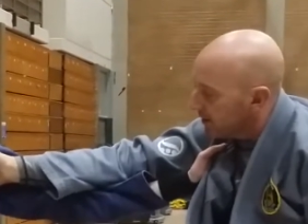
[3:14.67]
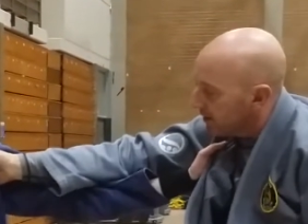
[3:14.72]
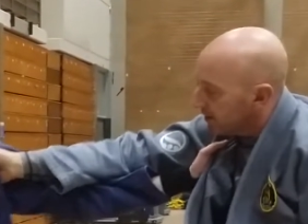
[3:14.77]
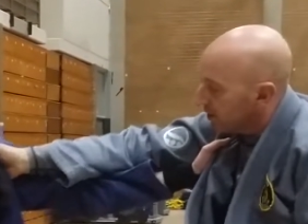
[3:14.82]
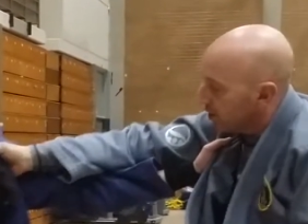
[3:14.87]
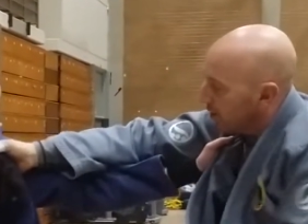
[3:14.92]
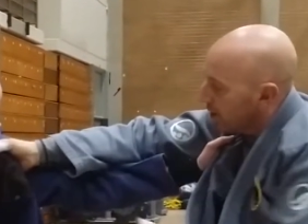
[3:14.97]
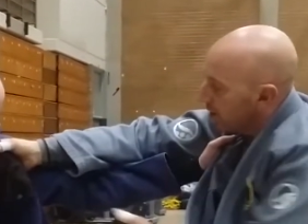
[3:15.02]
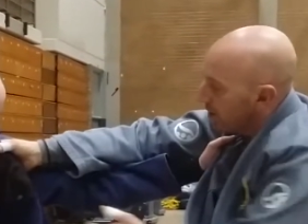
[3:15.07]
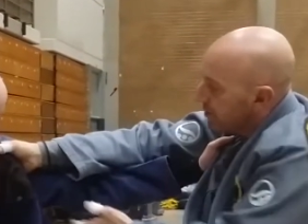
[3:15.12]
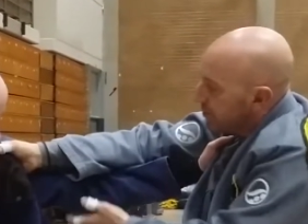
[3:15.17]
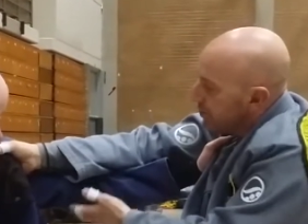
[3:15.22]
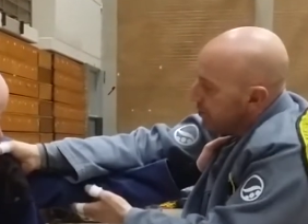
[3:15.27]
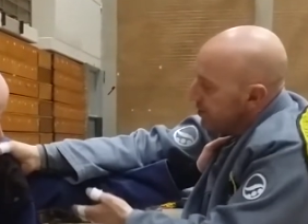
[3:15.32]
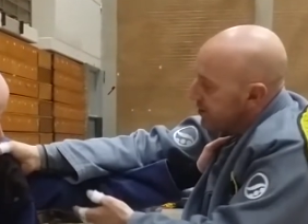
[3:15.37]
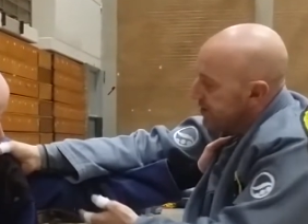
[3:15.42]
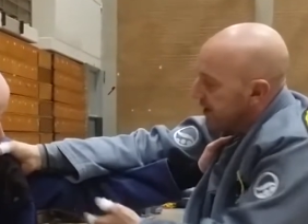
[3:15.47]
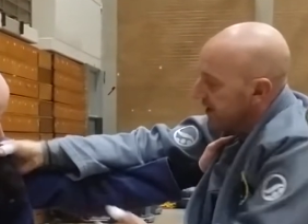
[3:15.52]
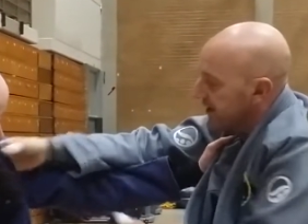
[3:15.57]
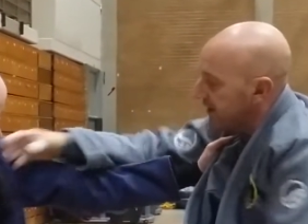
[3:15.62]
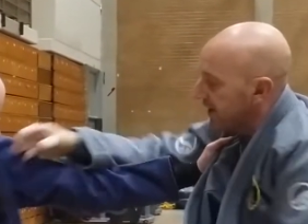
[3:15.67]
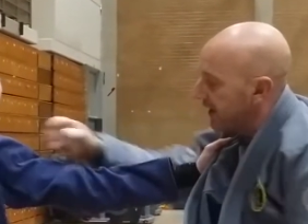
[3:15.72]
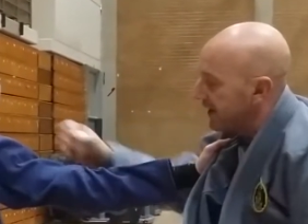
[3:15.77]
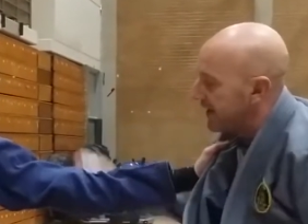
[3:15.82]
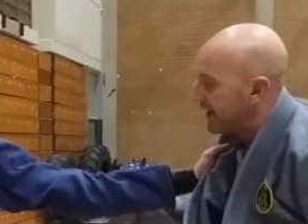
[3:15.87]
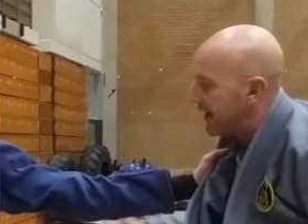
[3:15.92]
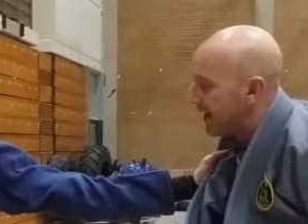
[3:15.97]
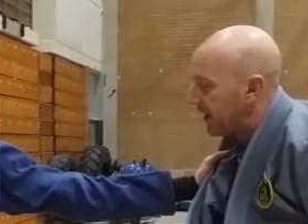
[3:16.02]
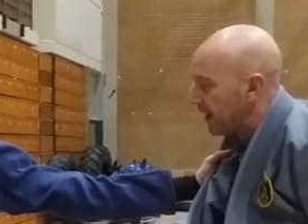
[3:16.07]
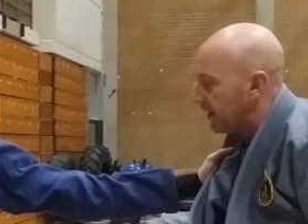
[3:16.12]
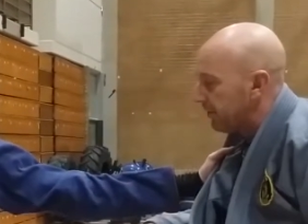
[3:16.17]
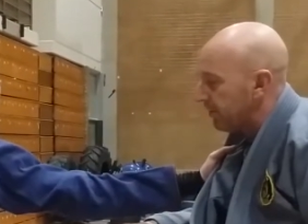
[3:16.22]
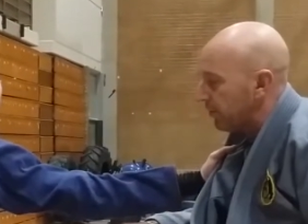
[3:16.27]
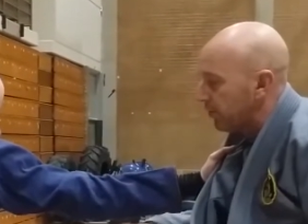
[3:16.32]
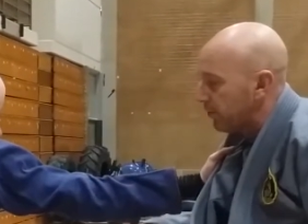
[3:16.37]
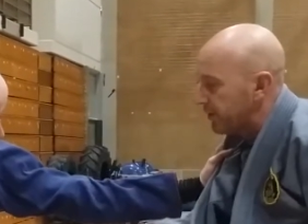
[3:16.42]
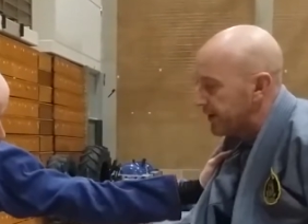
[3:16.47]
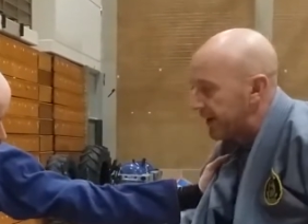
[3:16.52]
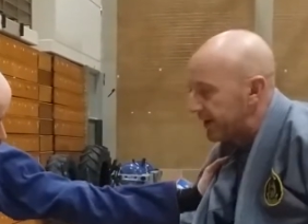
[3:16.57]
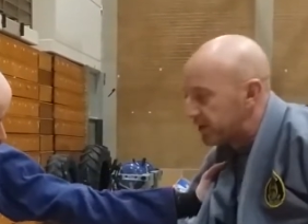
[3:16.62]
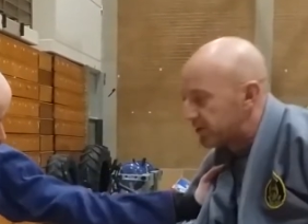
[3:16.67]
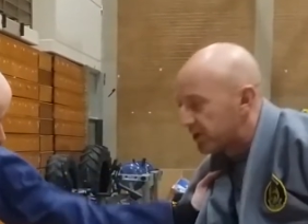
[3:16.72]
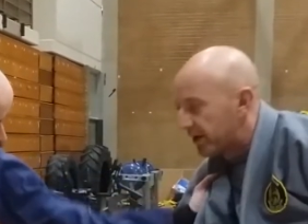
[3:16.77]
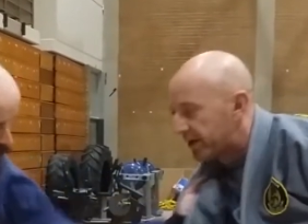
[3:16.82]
Carl's using that elbow when I try to